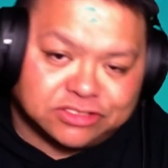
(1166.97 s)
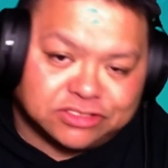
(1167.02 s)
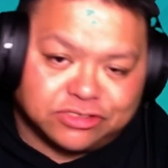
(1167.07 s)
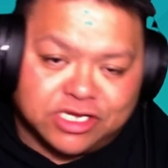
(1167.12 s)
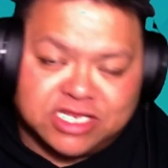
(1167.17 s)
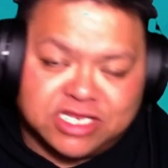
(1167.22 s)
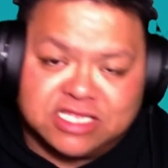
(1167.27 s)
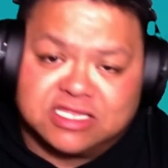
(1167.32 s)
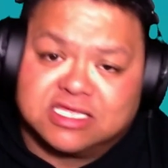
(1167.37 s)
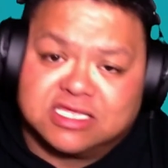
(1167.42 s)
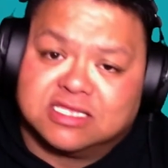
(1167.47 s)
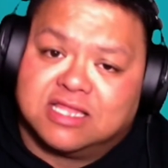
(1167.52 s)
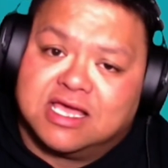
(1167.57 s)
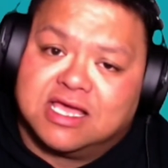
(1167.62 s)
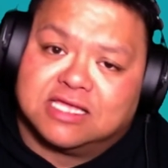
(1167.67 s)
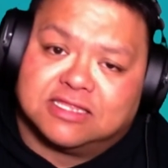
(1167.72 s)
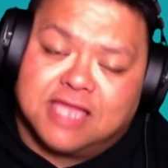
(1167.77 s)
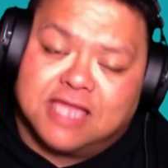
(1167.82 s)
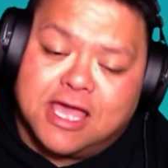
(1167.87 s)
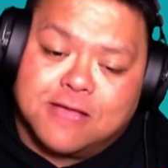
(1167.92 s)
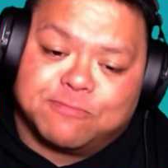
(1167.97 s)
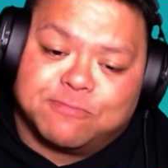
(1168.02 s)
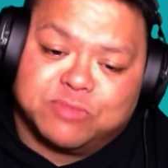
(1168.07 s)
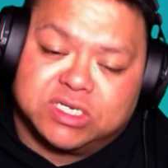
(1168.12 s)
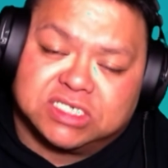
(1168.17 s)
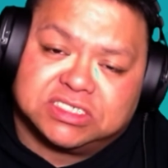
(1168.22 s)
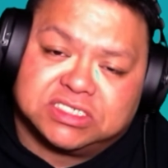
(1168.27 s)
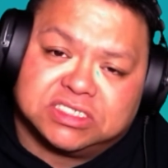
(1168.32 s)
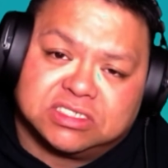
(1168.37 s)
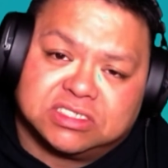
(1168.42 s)
or anything like that
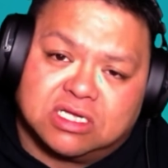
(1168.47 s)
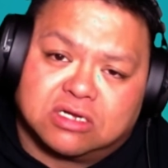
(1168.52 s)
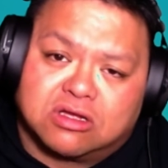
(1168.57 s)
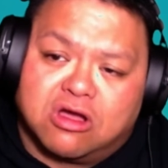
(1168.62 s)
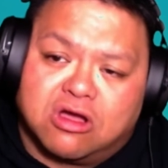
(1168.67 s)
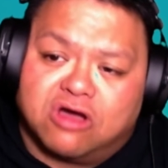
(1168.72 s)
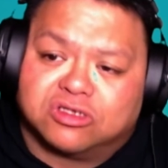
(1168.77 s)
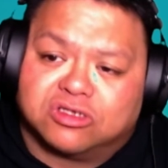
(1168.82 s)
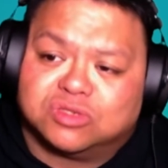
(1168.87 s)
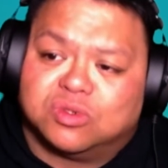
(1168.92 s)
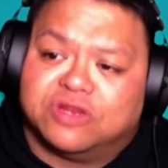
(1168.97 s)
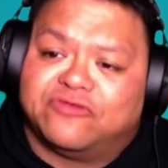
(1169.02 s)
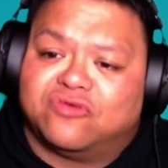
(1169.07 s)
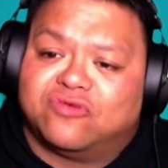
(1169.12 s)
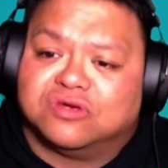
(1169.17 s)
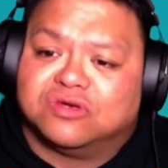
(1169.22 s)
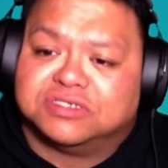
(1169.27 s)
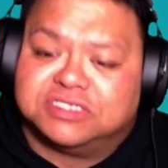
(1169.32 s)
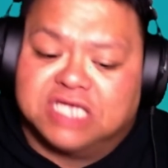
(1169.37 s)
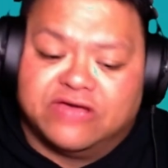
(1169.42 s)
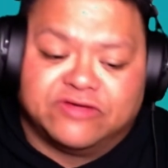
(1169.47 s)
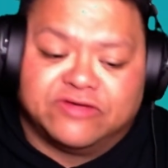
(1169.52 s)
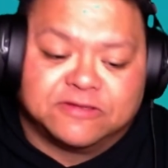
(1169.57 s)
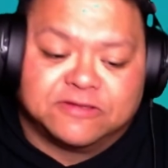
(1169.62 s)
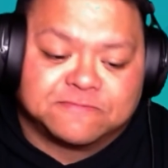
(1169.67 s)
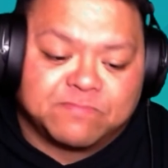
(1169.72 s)
because she's on call 24/7.